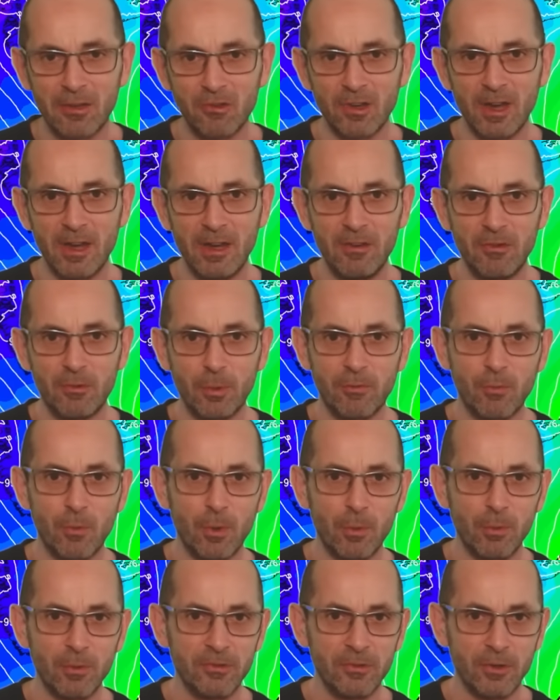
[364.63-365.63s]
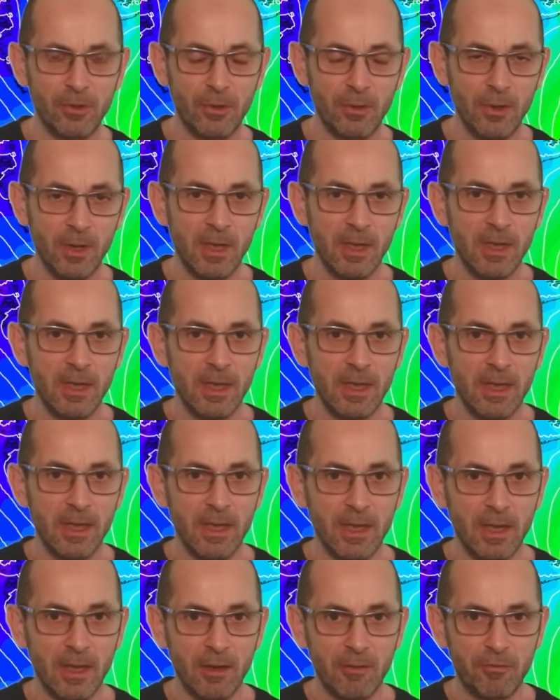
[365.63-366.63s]
change with what we saw
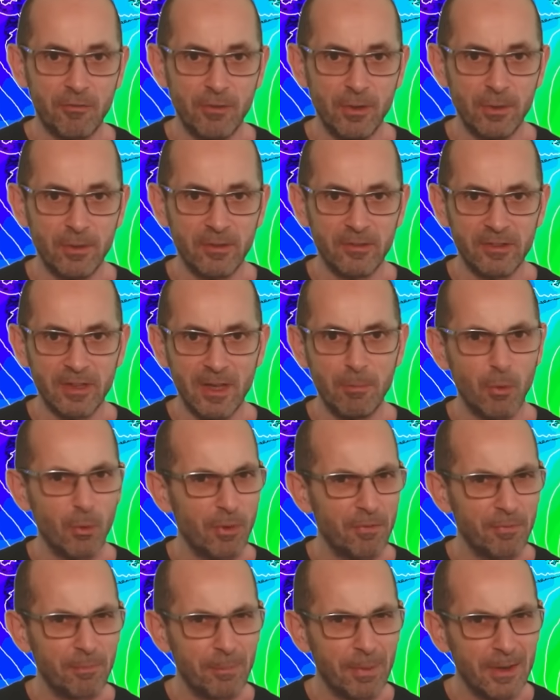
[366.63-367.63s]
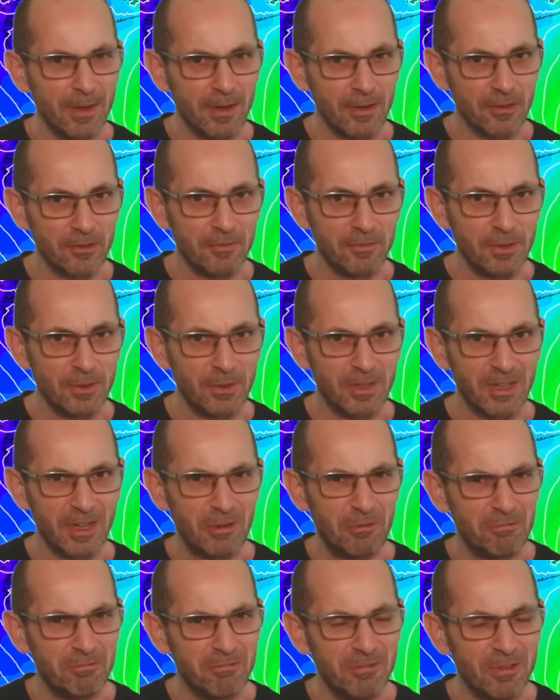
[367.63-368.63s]
through December, with parts of the UK
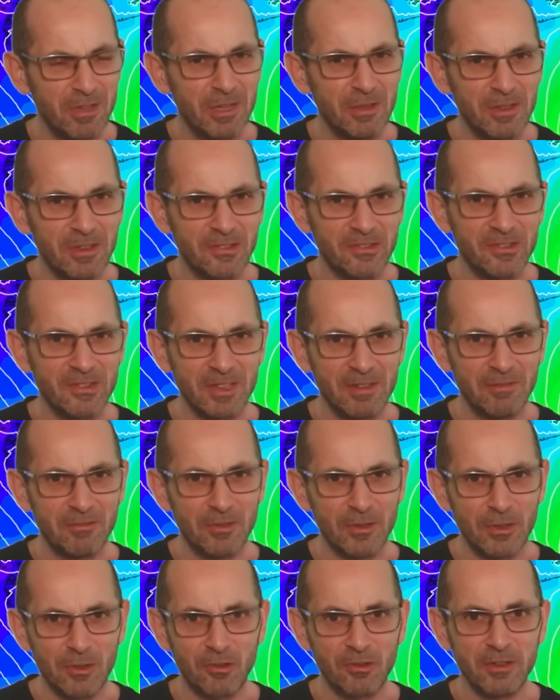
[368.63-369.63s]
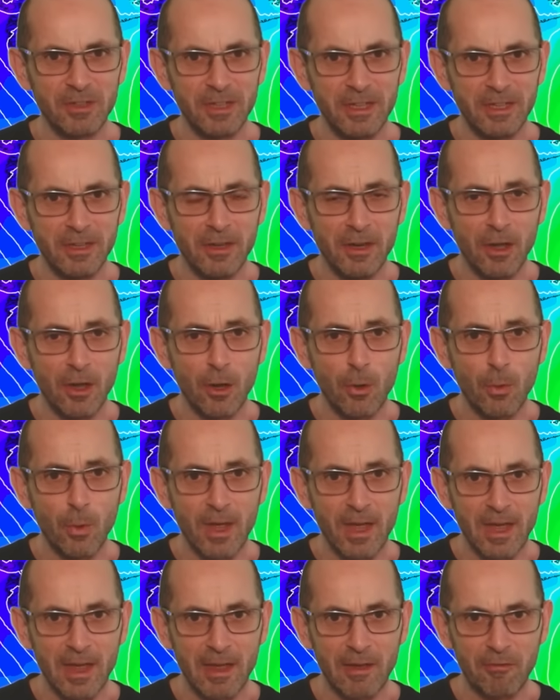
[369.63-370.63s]
really seeing virtually no
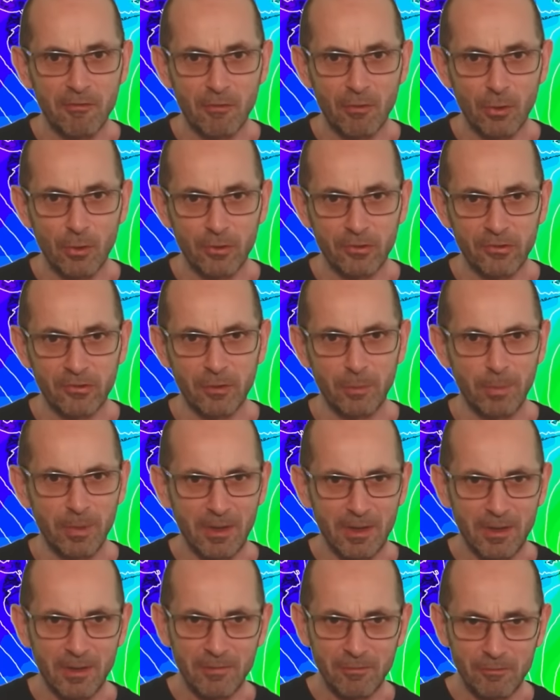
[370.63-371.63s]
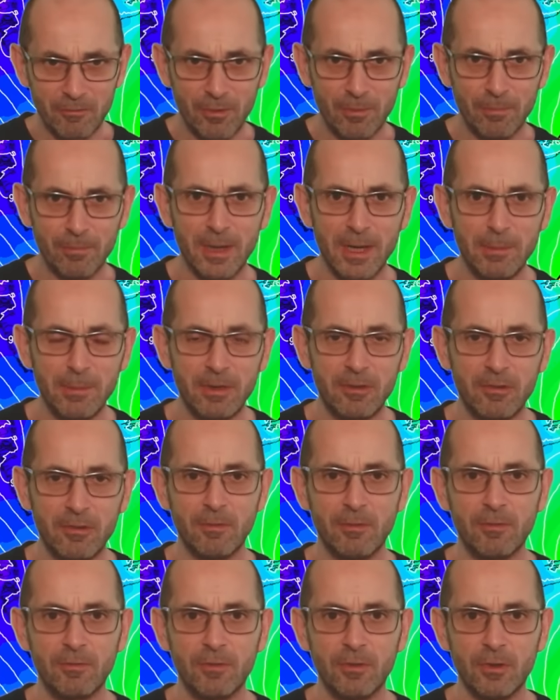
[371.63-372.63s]
air frost apart from maybe
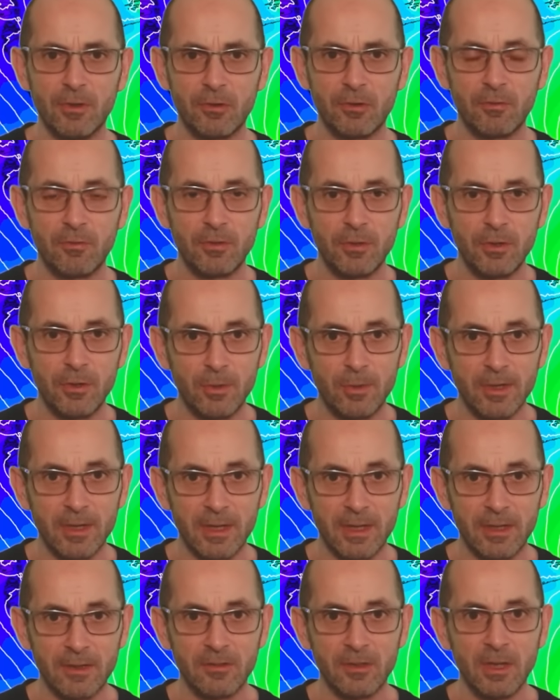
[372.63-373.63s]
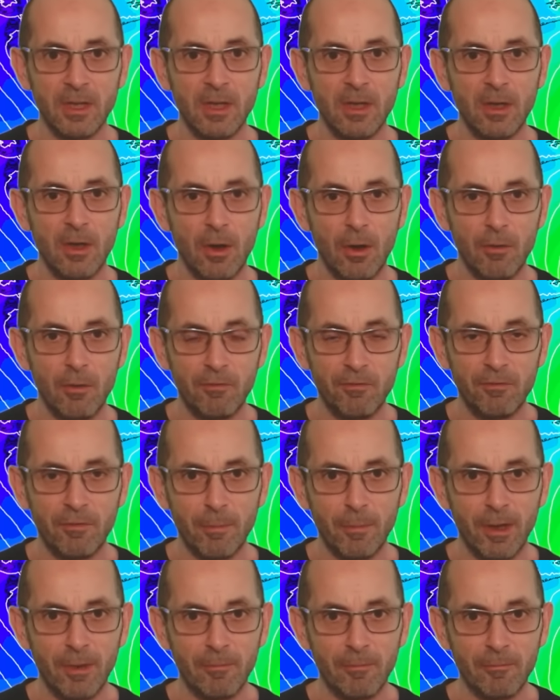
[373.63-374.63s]
during the first few days of the
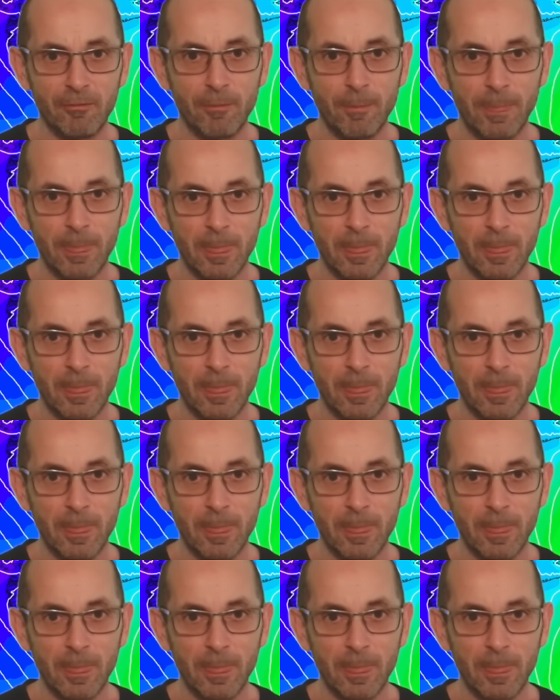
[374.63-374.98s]
month.